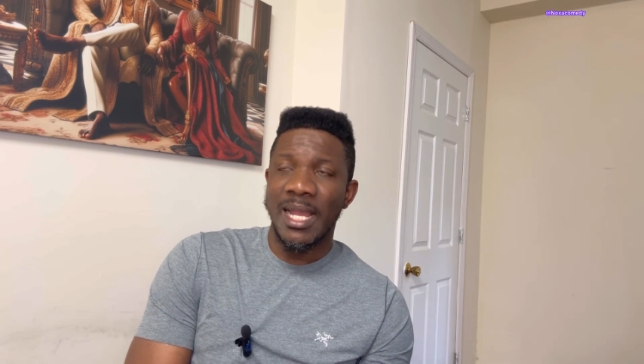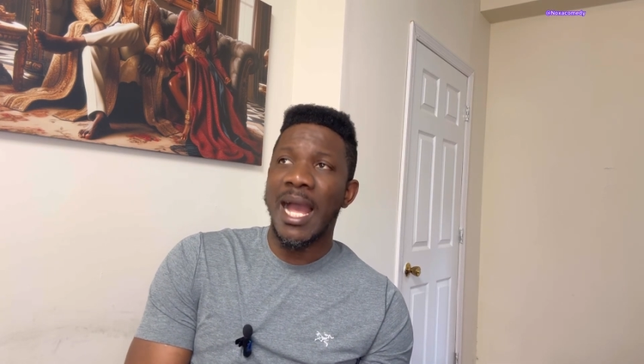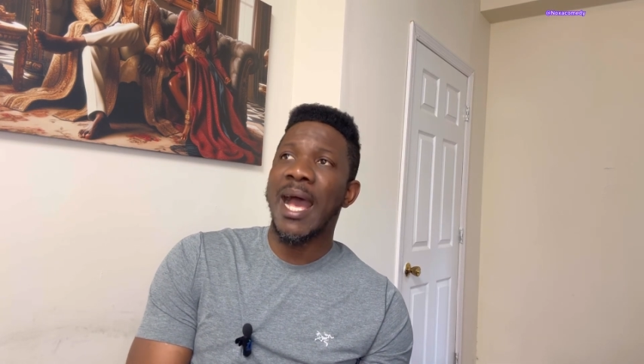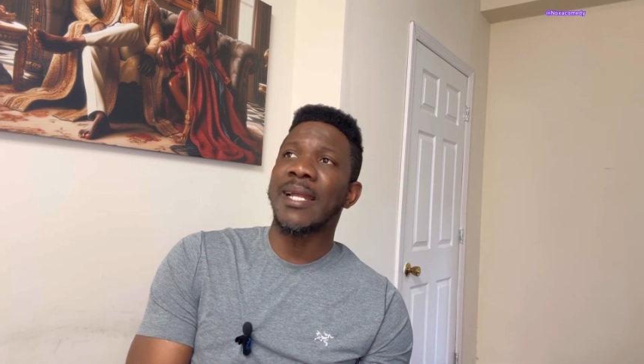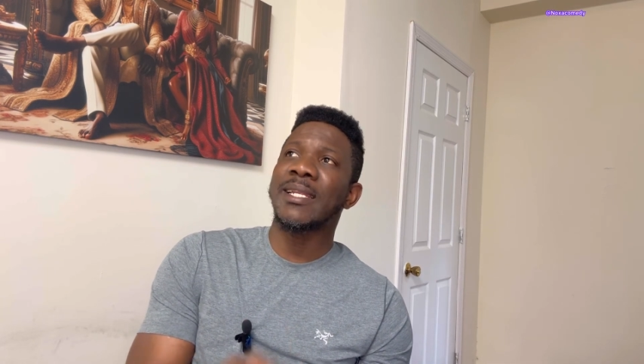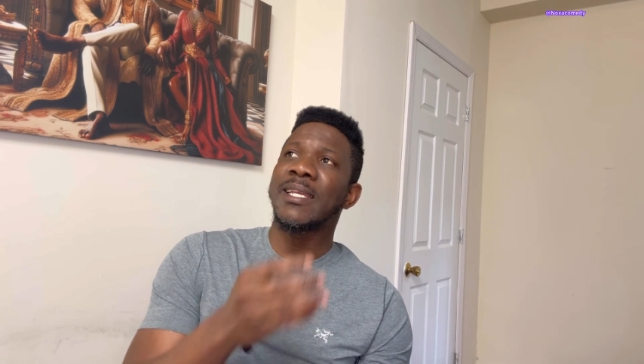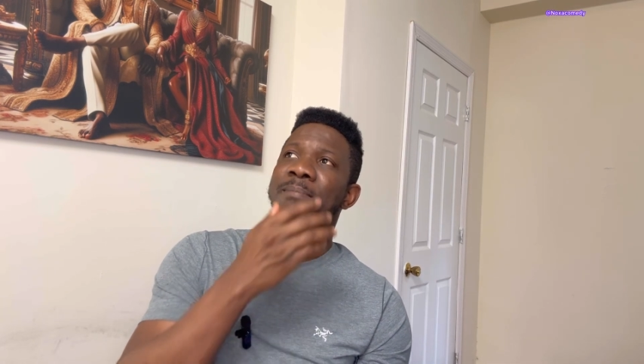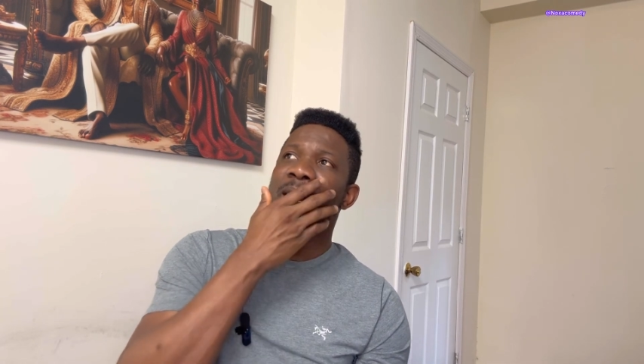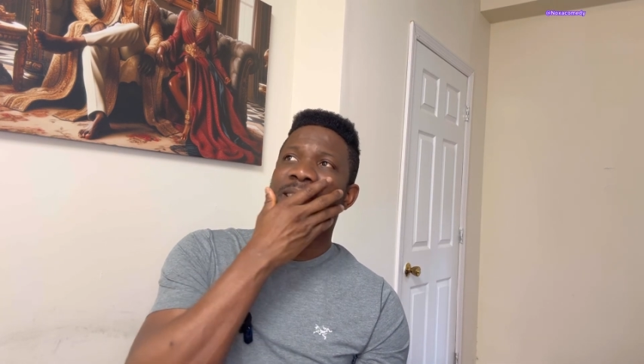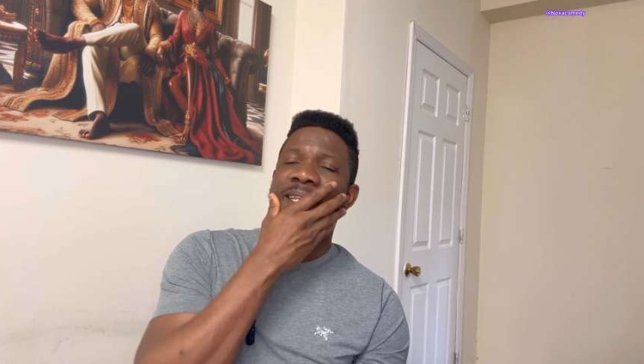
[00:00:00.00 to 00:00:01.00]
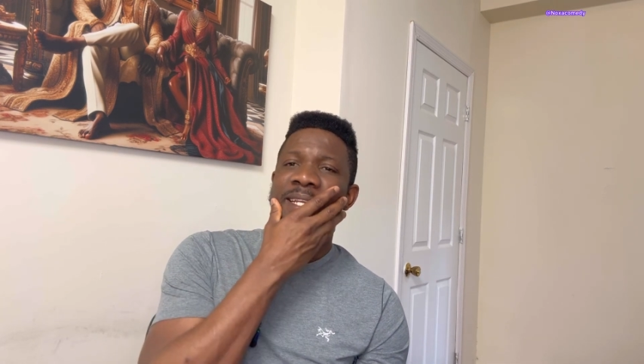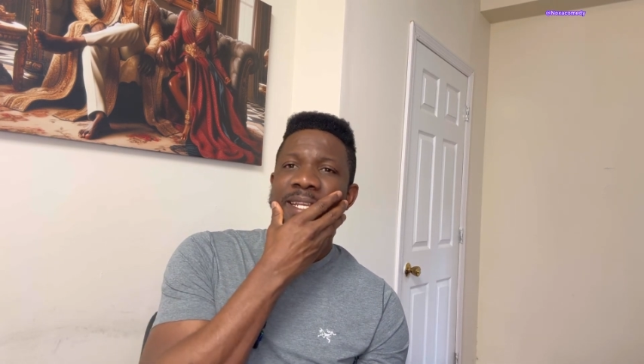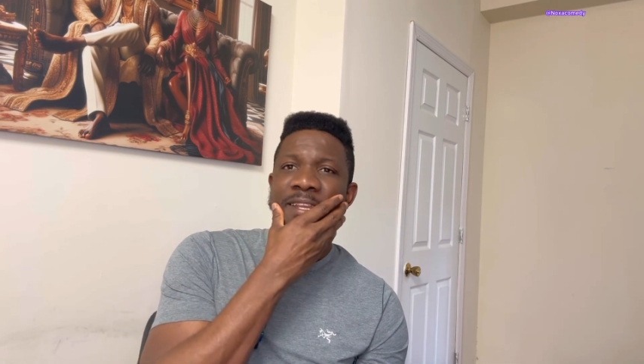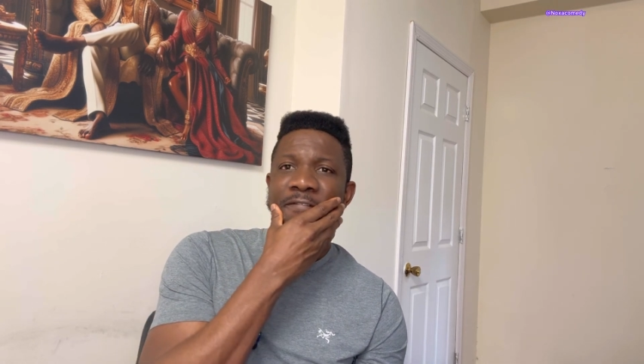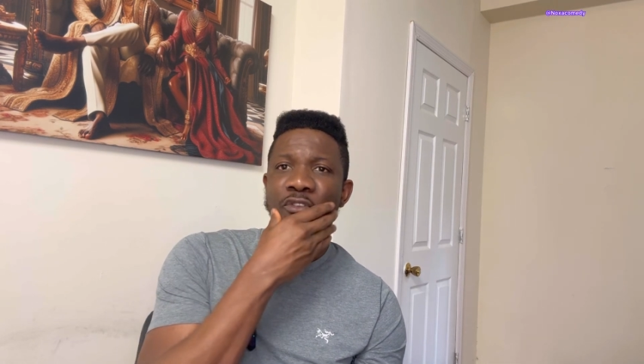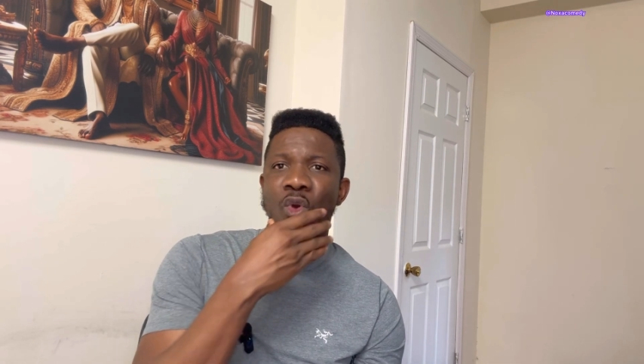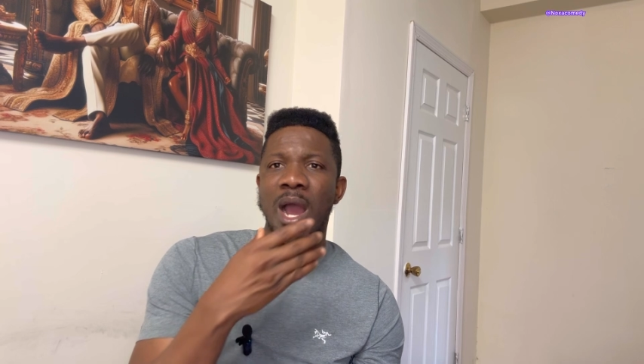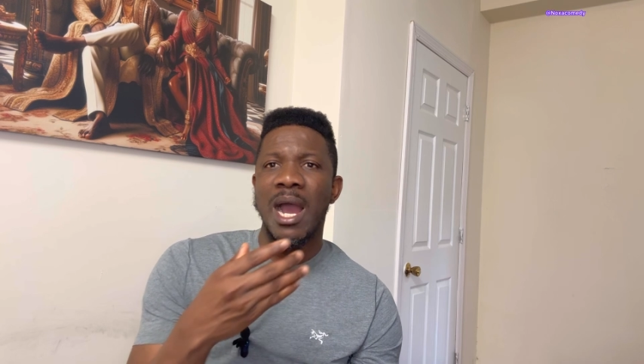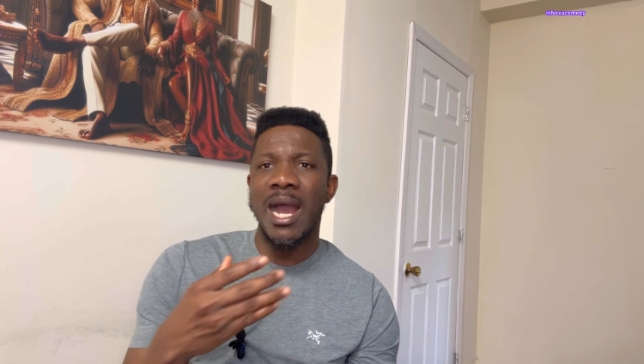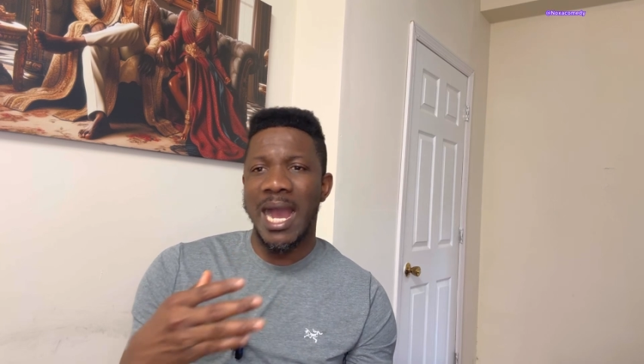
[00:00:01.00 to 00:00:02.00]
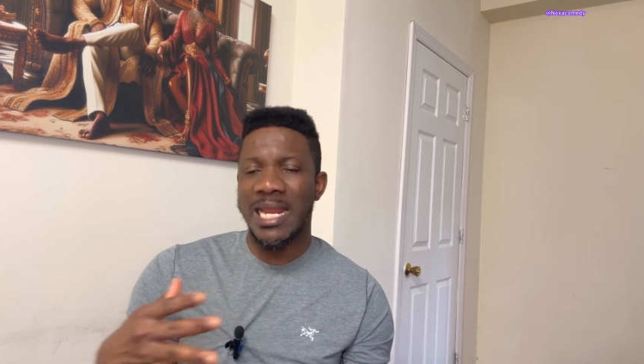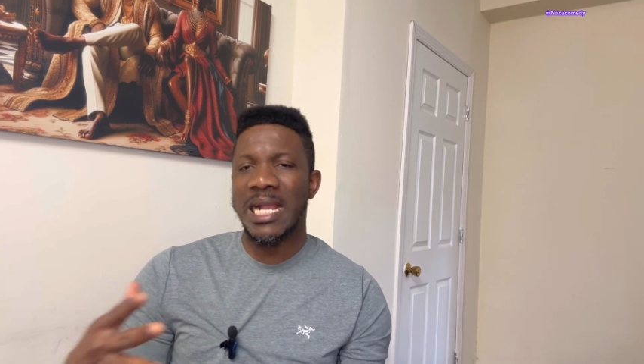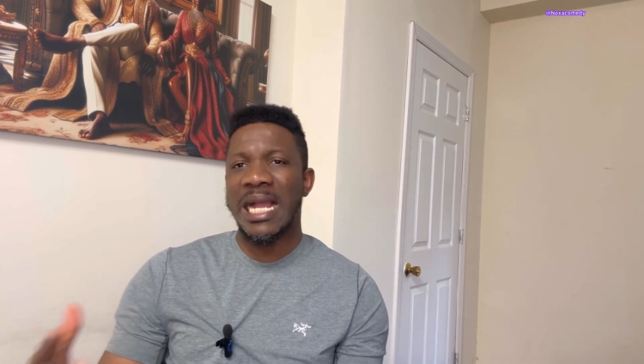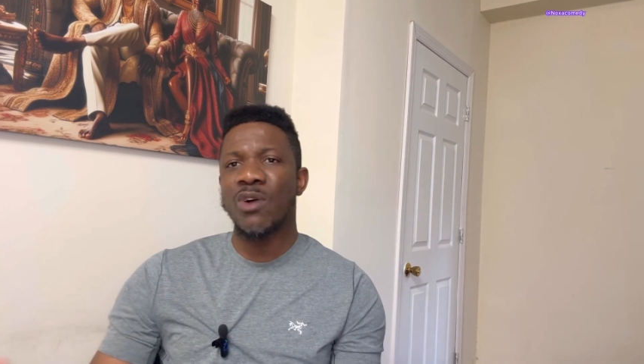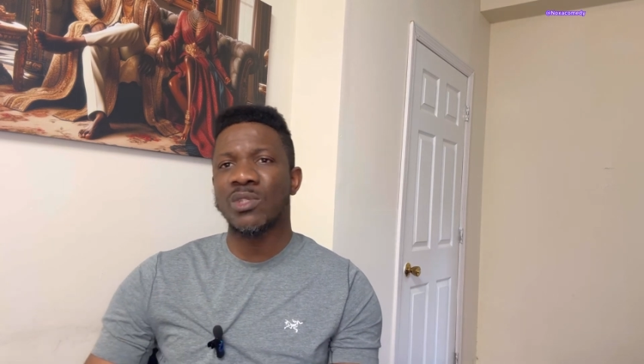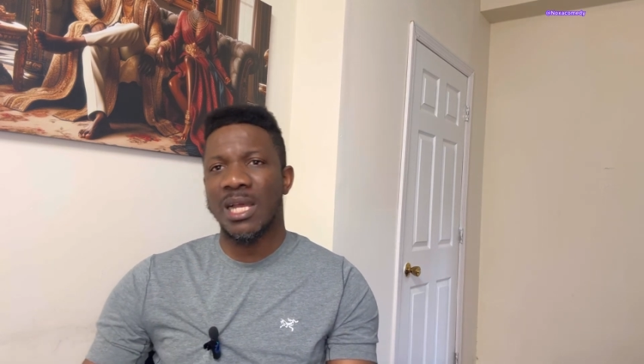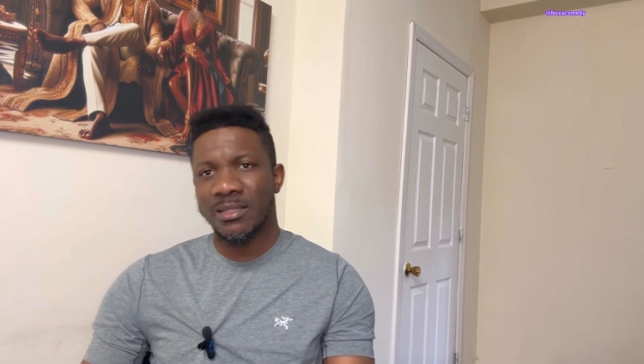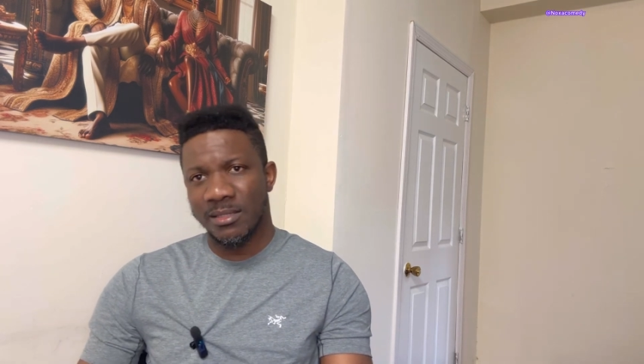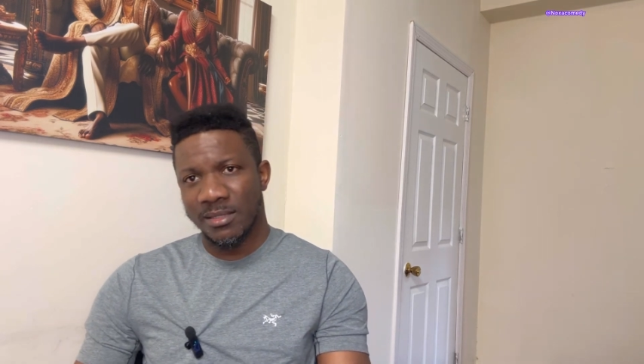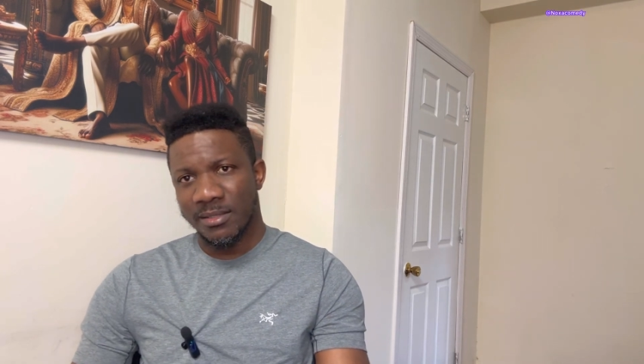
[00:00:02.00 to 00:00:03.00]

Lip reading: And imagine if you are an accountant